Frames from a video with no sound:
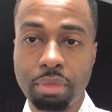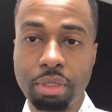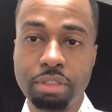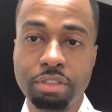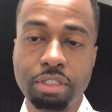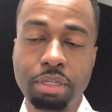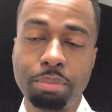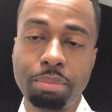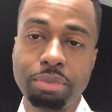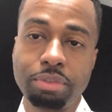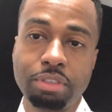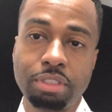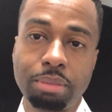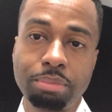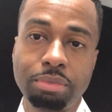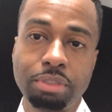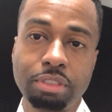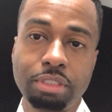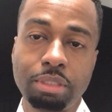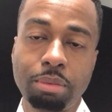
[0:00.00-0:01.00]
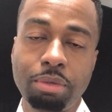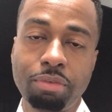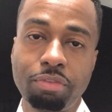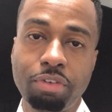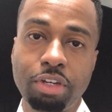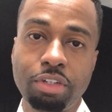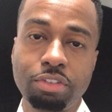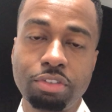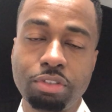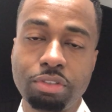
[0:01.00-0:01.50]
Some
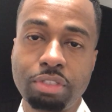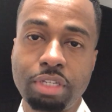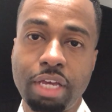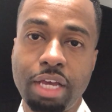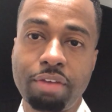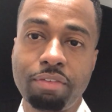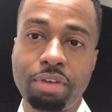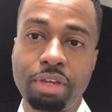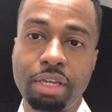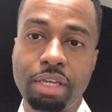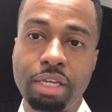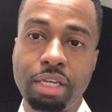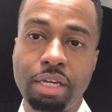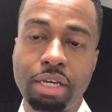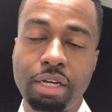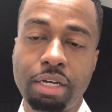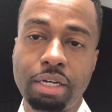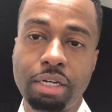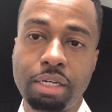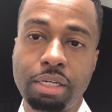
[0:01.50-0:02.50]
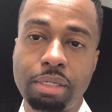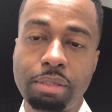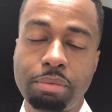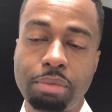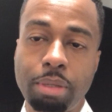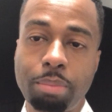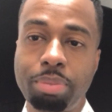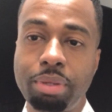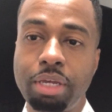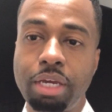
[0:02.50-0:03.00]
investors have
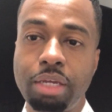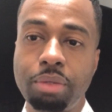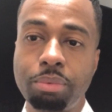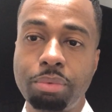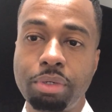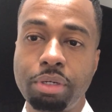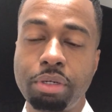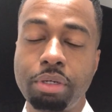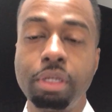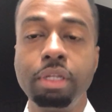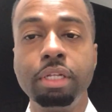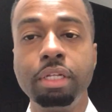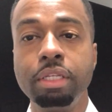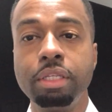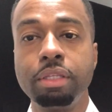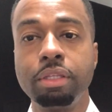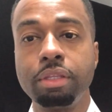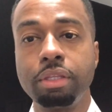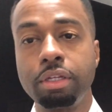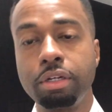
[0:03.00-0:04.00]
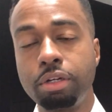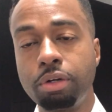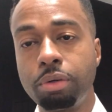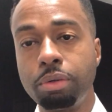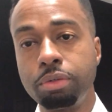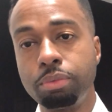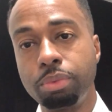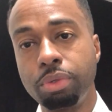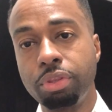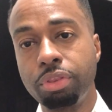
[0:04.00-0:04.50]
a plan where they'll go
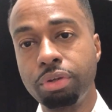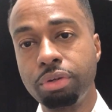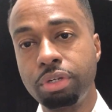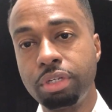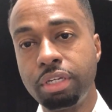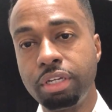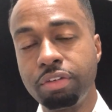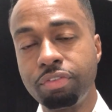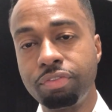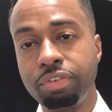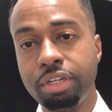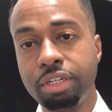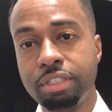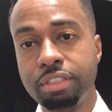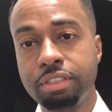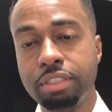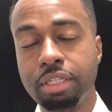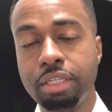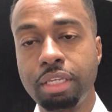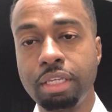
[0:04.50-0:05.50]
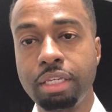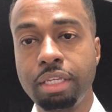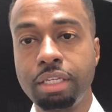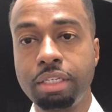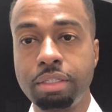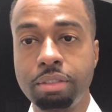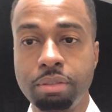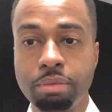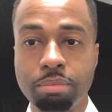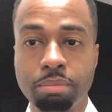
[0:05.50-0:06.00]
in with 30-year fixed, and then they
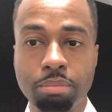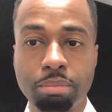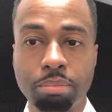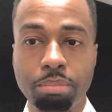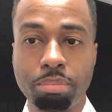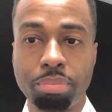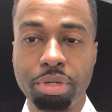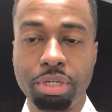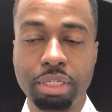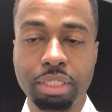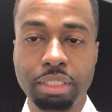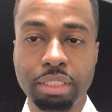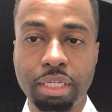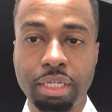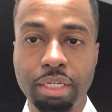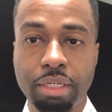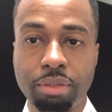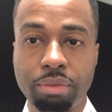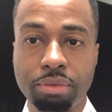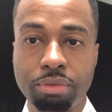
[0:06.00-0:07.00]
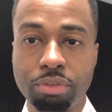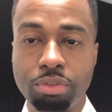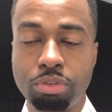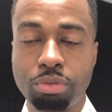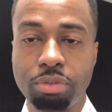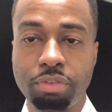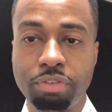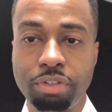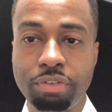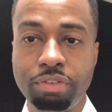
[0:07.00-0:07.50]
break it down
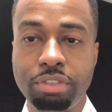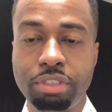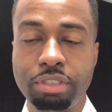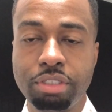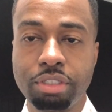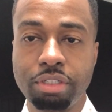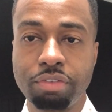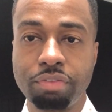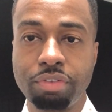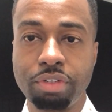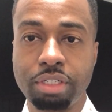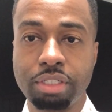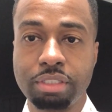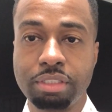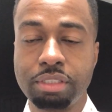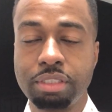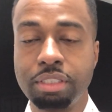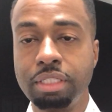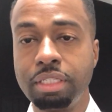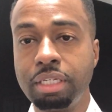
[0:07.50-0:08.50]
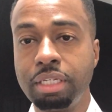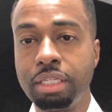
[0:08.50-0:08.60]
to a 15-year fixed,